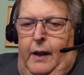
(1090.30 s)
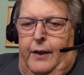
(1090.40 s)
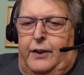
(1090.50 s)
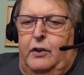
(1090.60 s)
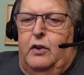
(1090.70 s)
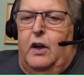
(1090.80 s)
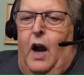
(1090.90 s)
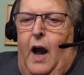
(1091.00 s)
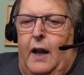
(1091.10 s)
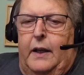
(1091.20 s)
The 2
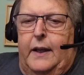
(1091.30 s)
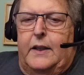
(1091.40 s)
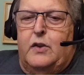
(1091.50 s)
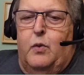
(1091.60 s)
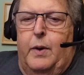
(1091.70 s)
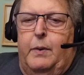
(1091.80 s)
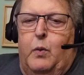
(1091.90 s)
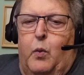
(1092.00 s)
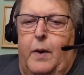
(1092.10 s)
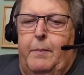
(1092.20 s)
colleagues,
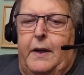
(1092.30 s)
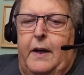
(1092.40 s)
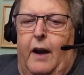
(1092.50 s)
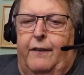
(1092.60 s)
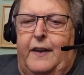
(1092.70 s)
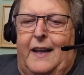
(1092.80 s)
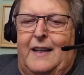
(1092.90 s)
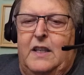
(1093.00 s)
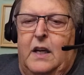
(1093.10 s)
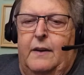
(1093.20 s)
women of
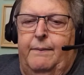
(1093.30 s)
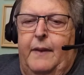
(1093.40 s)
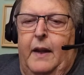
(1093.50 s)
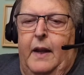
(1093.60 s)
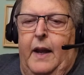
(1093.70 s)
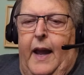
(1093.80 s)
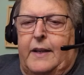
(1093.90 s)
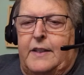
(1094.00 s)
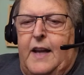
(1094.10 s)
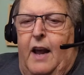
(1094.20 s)
Kenya
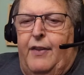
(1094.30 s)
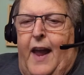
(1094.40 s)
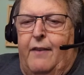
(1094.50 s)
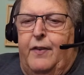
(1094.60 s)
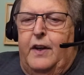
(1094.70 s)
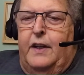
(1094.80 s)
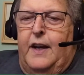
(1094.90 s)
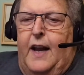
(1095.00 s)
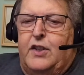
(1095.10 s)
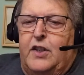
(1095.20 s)
and South African
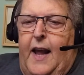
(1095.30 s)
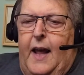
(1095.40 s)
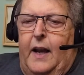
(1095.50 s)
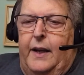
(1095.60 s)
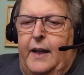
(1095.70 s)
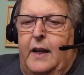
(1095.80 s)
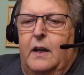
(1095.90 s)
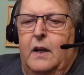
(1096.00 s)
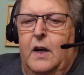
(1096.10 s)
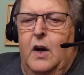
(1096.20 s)
nationality,
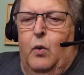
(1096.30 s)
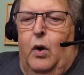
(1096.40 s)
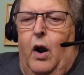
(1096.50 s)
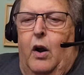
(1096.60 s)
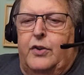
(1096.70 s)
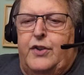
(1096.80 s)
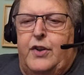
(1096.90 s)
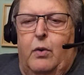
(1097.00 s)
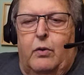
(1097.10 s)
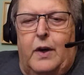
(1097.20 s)
were
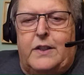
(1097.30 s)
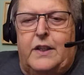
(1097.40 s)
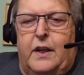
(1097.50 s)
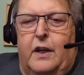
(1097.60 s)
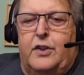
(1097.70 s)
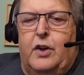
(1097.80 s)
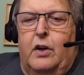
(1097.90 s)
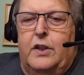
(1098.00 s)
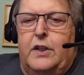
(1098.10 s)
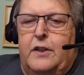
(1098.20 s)
also arrested on
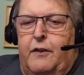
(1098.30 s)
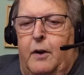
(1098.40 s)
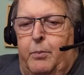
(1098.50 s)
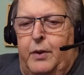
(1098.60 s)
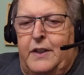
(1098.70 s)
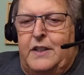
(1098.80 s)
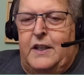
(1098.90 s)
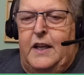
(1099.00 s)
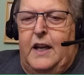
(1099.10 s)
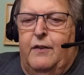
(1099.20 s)
charges of
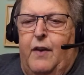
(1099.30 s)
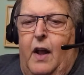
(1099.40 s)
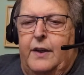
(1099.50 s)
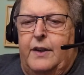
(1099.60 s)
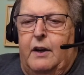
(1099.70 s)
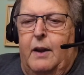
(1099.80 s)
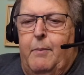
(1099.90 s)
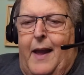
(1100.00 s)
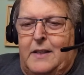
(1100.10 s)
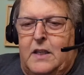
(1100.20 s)
complicity in voluntary
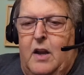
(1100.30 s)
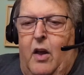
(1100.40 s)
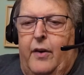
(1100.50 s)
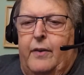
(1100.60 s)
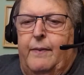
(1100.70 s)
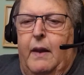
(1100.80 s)
manslaughter.